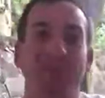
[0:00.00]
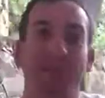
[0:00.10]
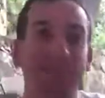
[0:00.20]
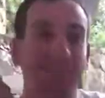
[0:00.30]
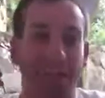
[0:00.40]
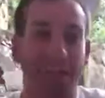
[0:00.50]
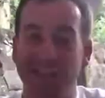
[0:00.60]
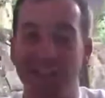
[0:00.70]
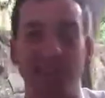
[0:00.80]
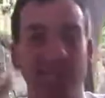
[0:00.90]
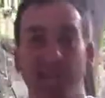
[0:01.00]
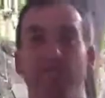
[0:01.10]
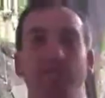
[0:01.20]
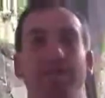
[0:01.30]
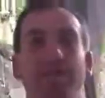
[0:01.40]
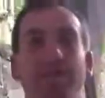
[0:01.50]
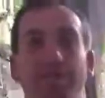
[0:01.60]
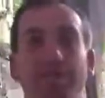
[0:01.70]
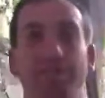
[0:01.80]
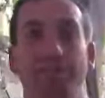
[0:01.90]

when I just hear his voice,